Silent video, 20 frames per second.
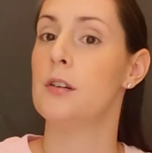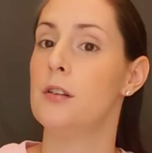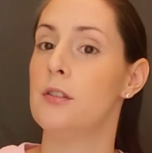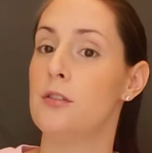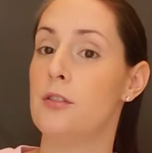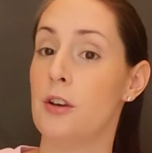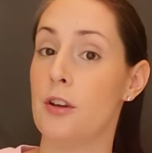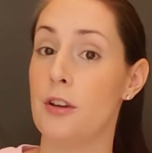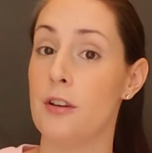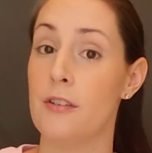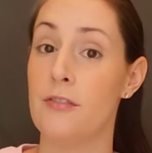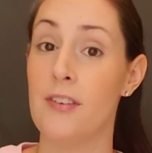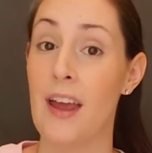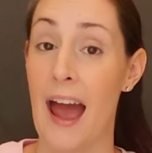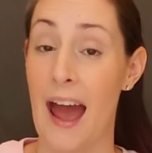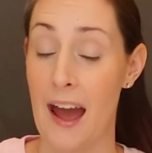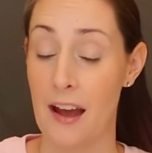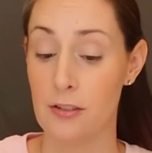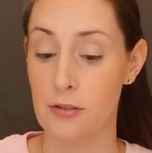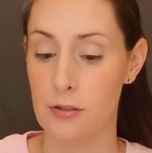So you have
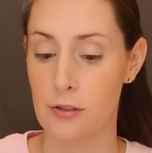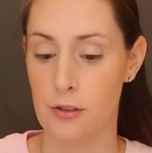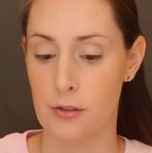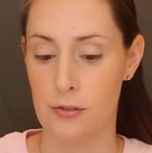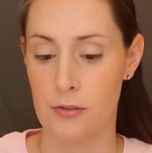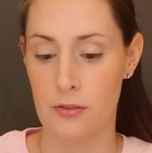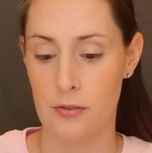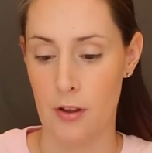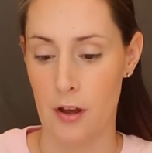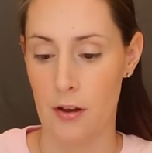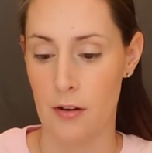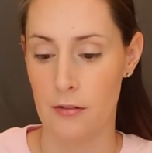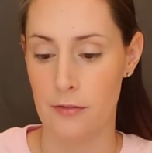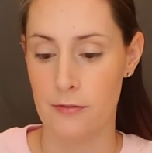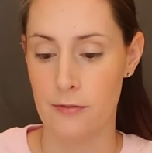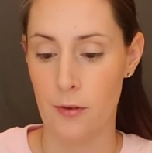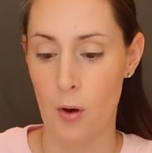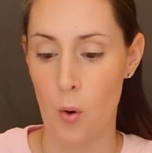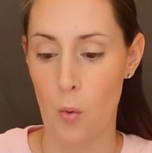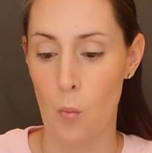to ask yourself,
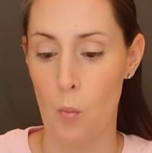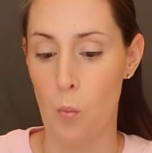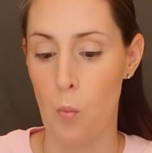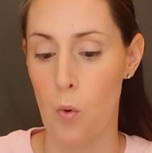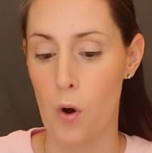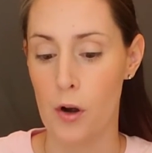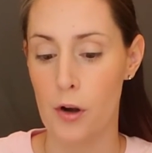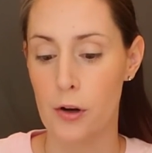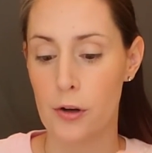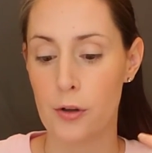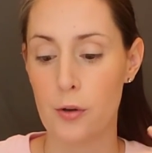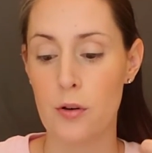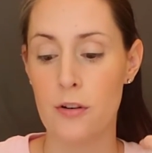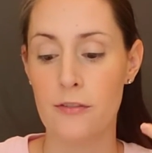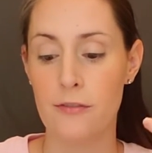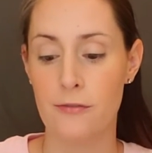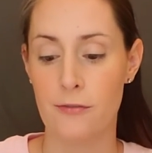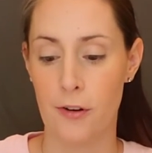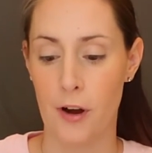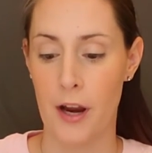what are you
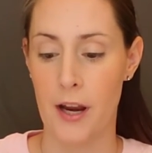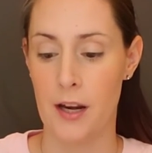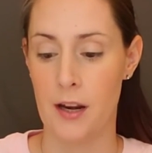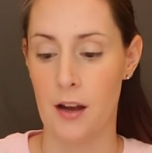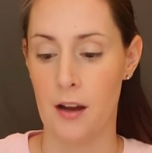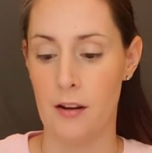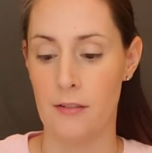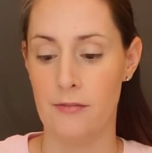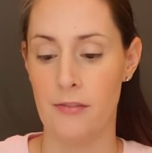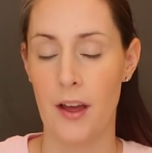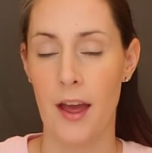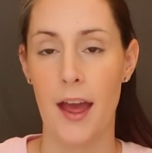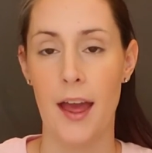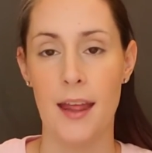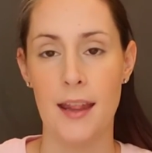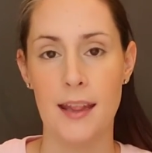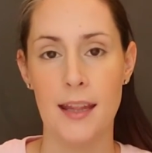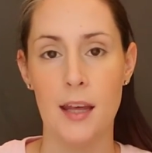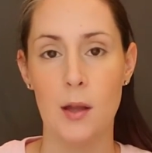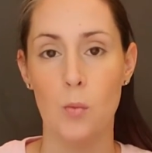afraid of?
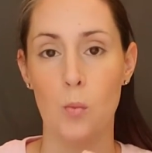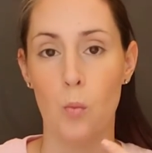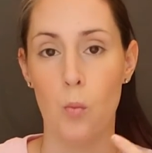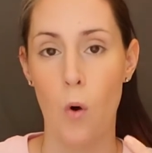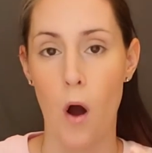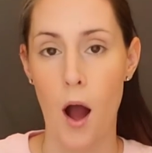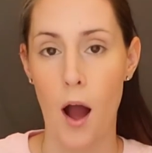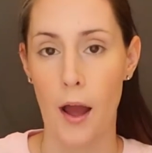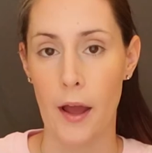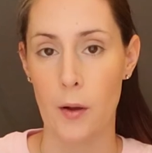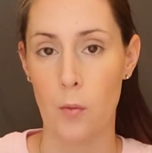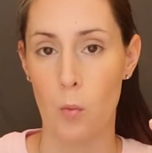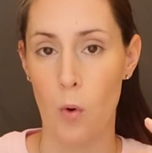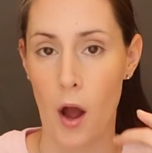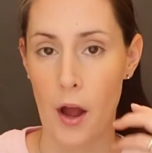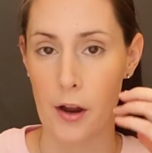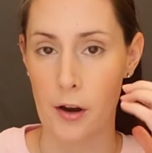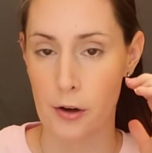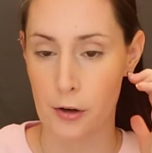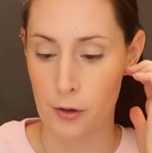And then why?
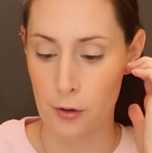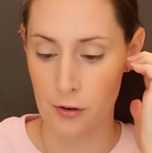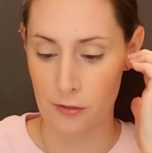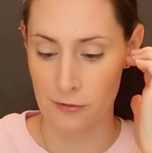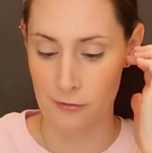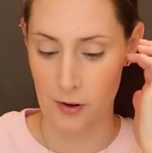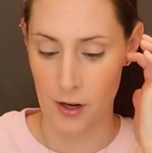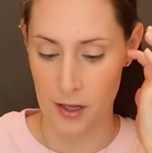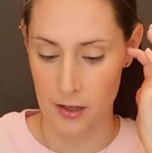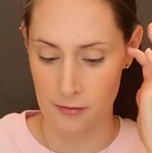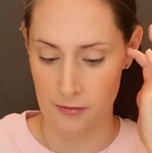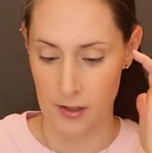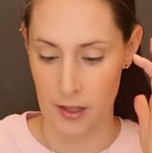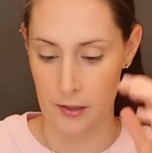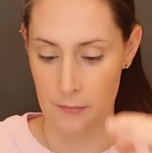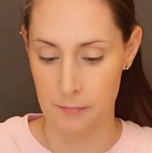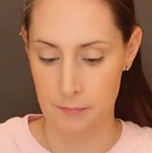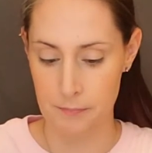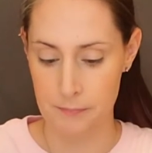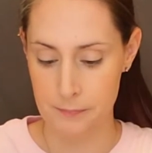Why are you afraid of
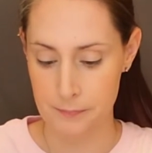it?